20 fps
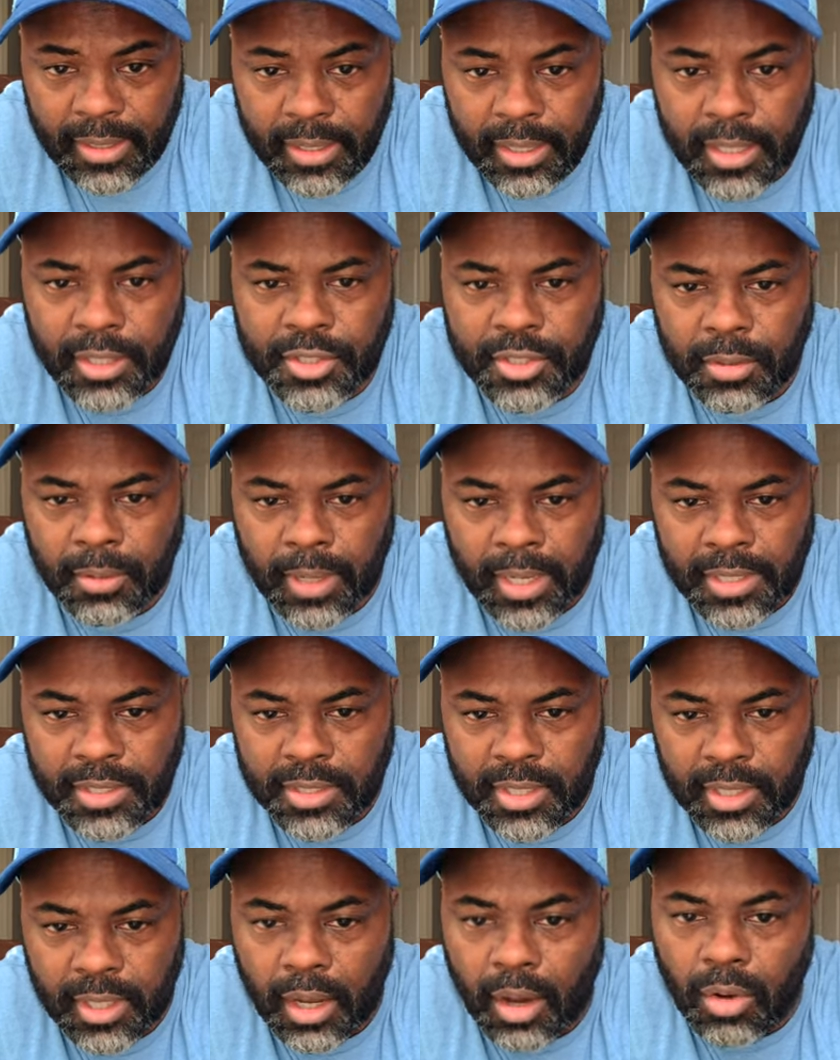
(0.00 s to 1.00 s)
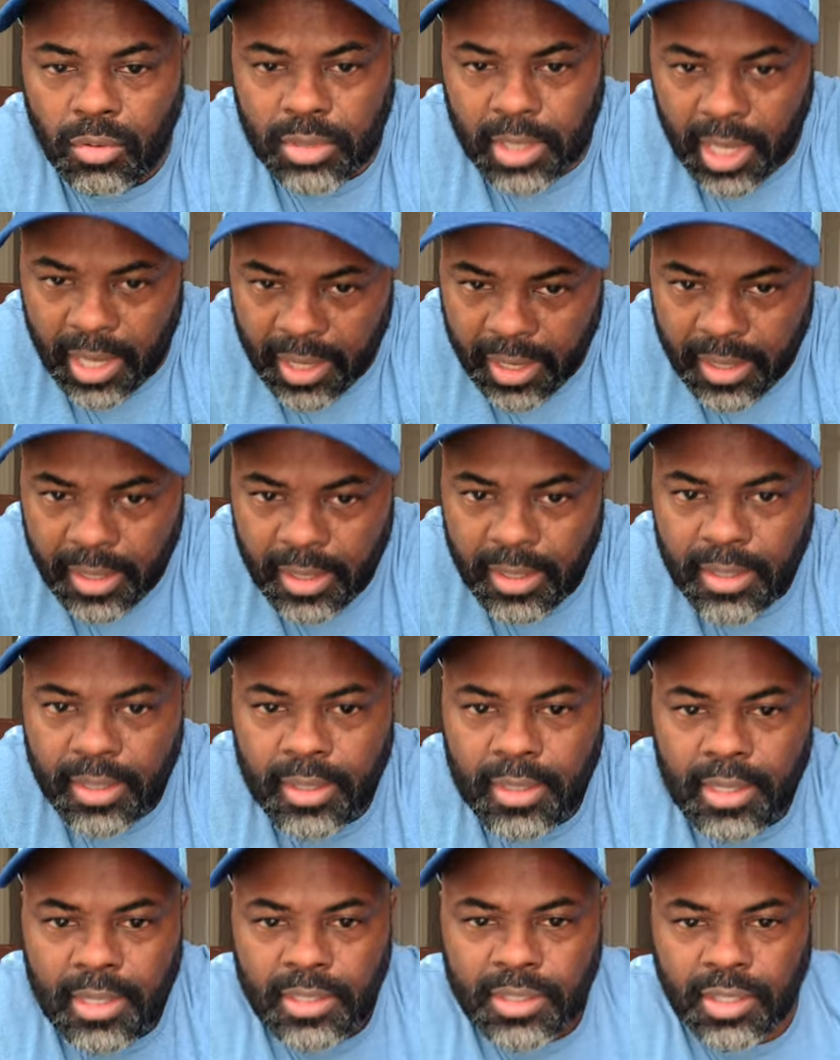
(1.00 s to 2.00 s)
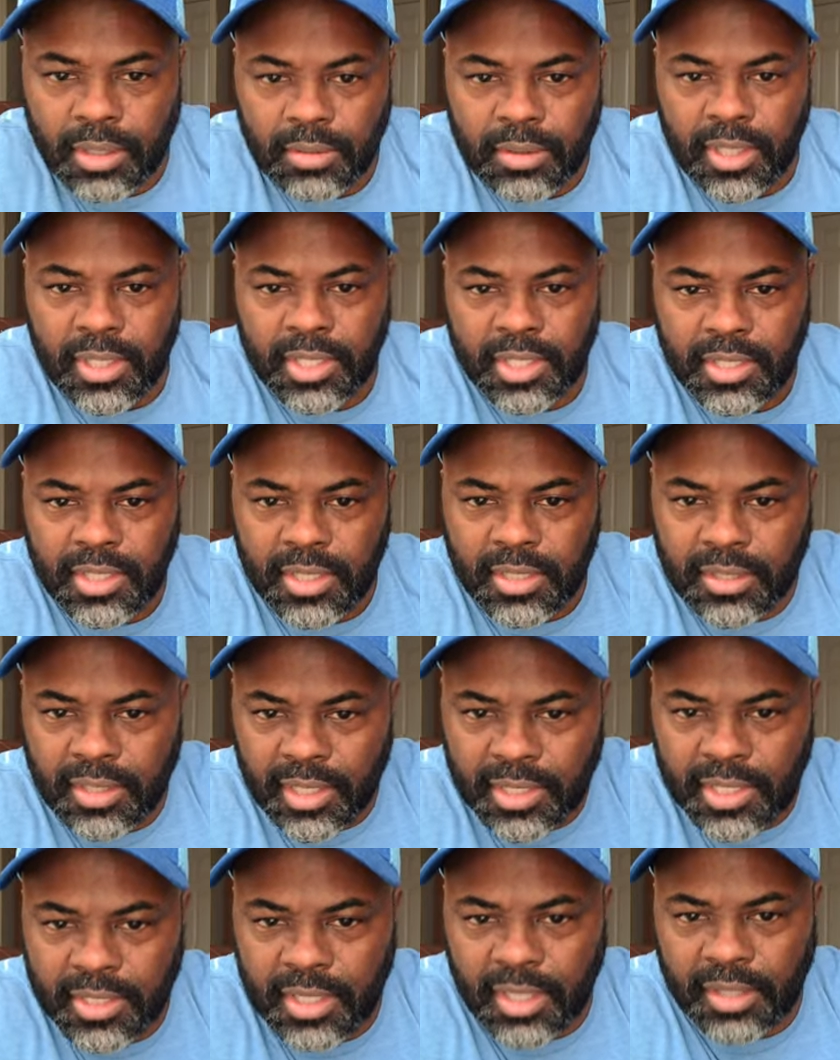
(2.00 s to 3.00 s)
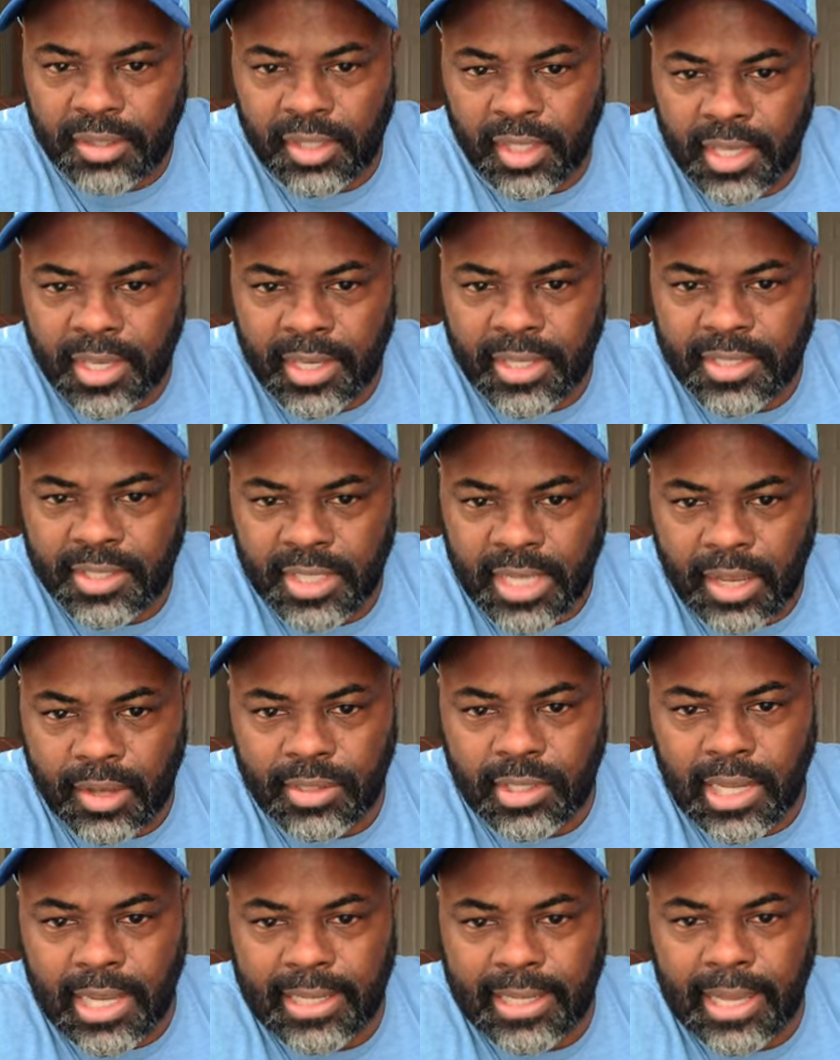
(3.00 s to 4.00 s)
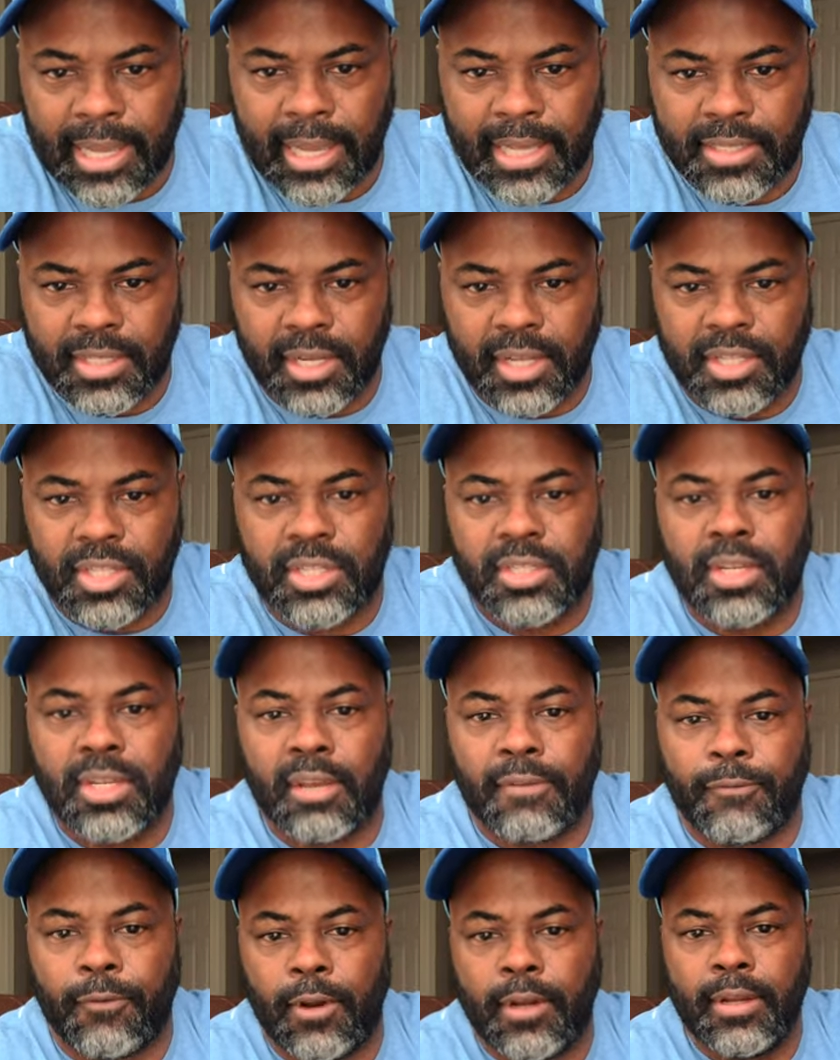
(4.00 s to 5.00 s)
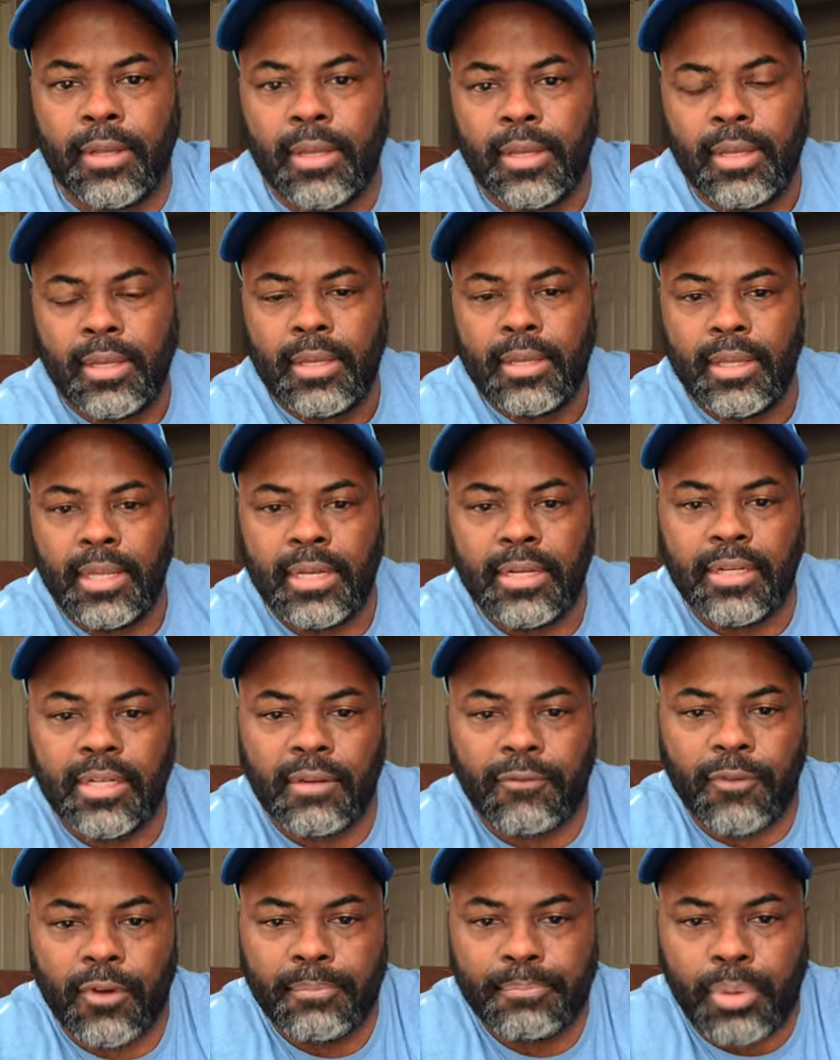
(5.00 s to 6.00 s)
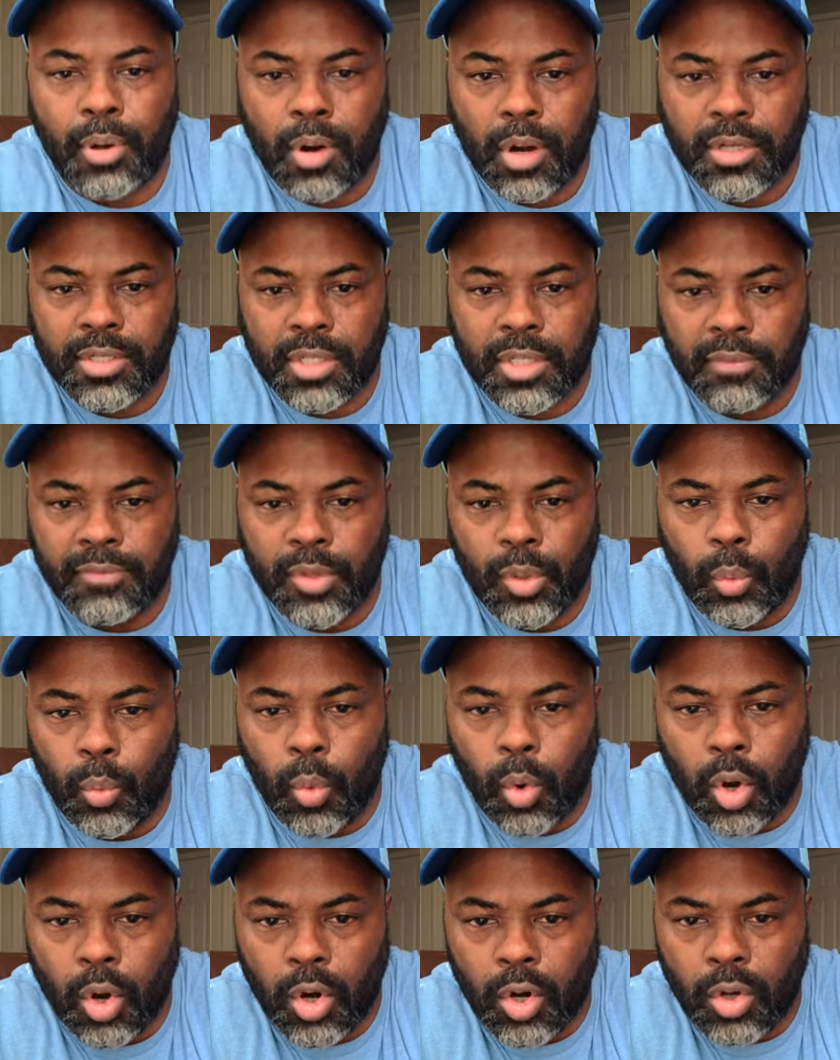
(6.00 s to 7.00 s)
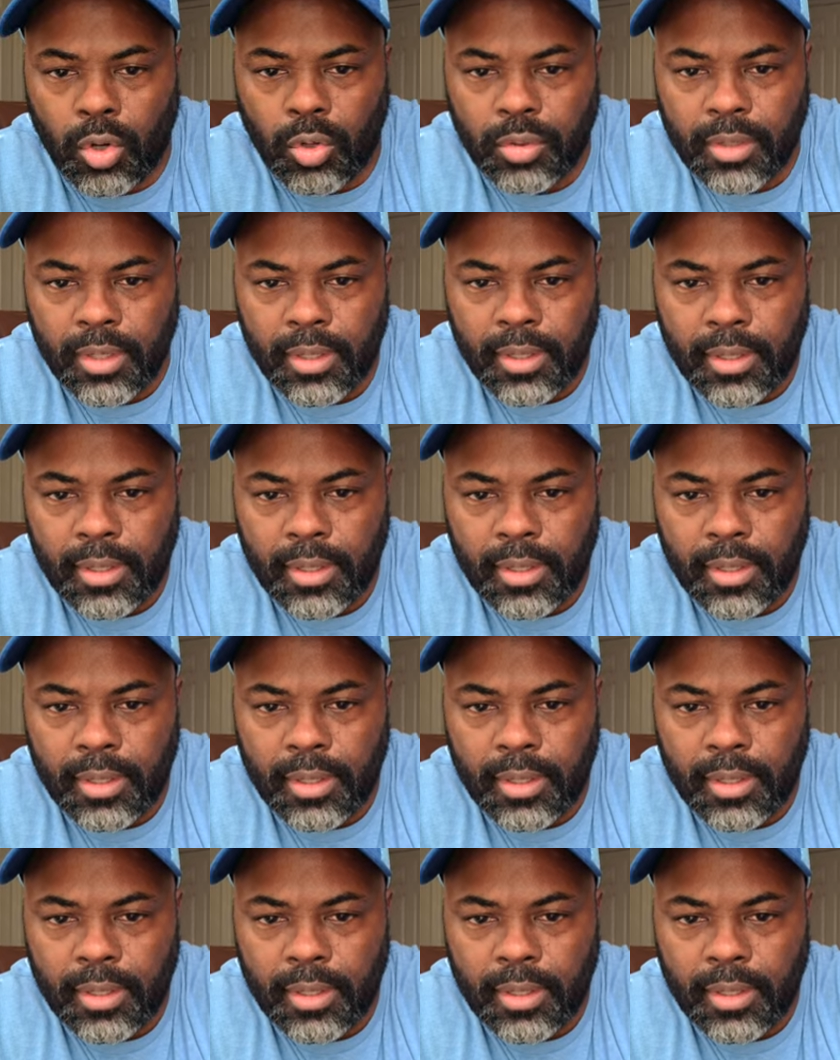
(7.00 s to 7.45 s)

Interesting. Okay, so this is a this is a thing. It sounds like guys that is different in different parts of the world,